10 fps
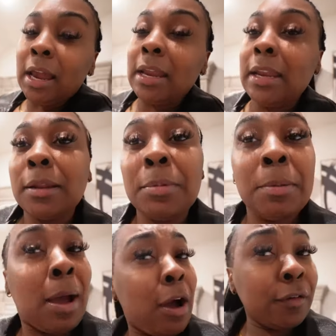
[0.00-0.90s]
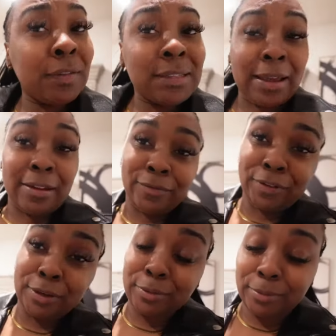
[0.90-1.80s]
and that'll be my overtime
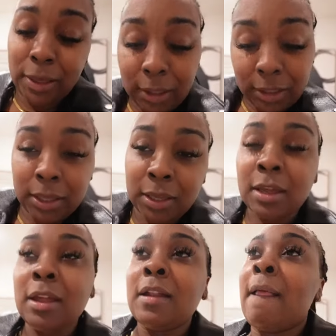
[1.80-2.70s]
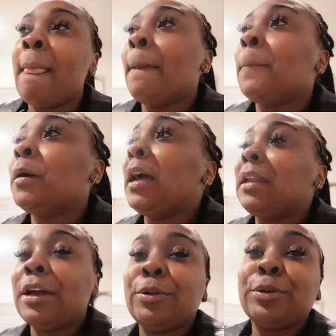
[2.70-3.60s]
for the week. We got a
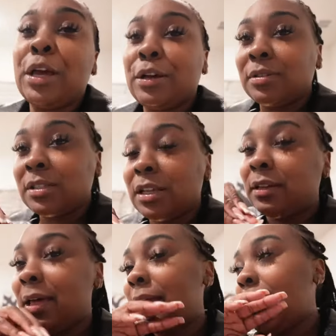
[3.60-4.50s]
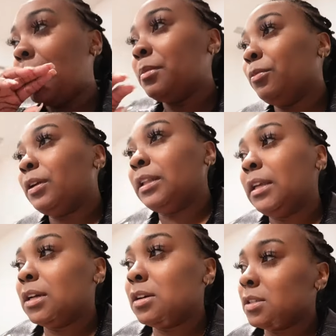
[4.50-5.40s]
lot going on, so like, I'm
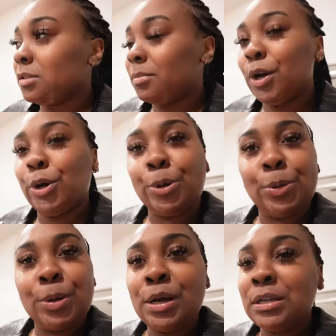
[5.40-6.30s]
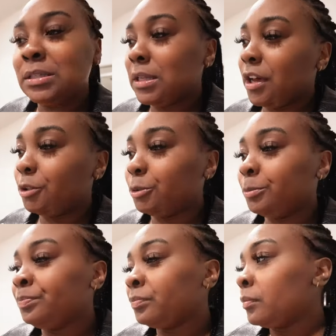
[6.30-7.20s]
really in hustle mode. So